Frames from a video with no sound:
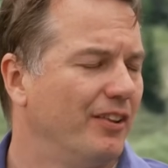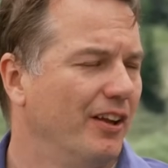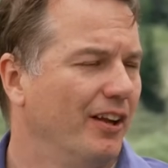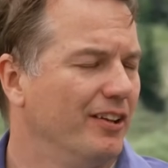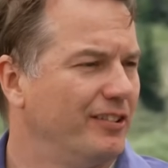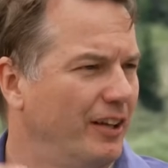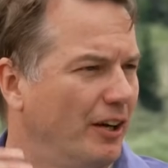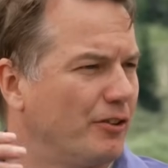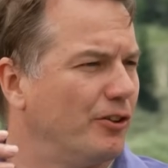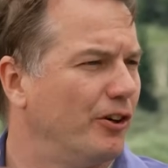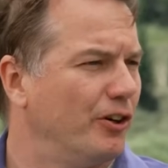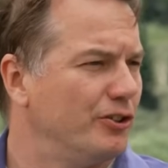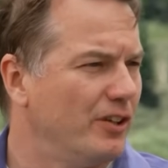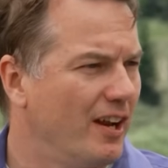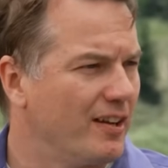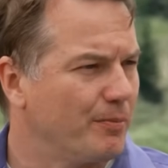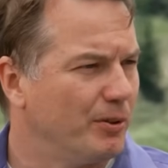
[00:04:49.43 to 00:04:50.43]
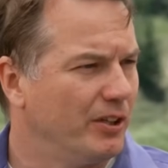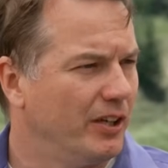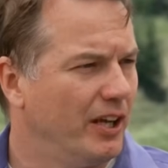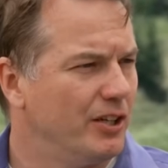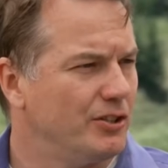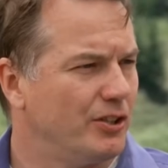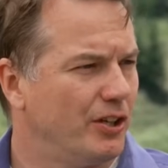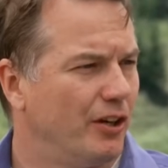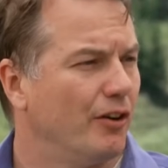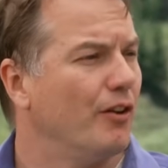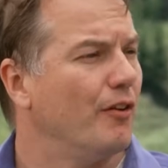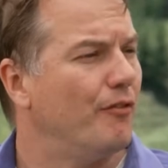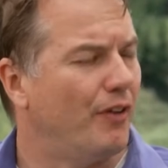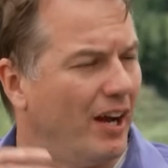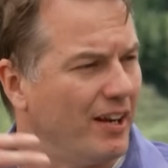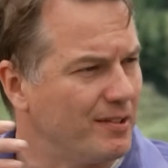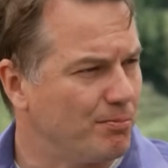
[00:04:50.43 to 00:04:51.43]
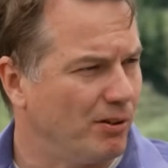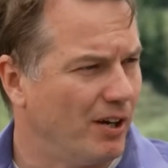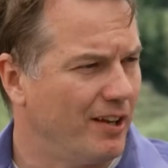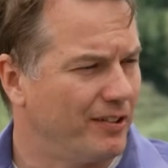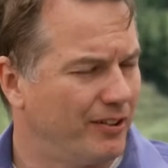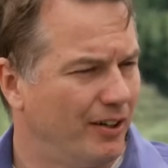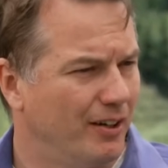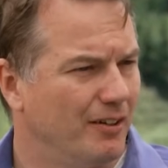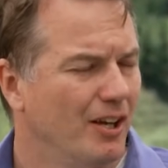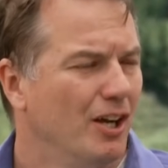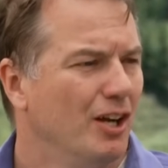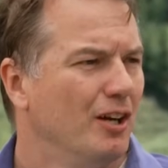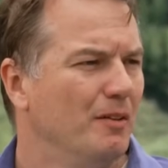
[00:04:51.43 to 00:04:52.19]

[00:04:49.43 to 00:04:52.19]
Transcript: the Secretary of Transportation or the Vice President,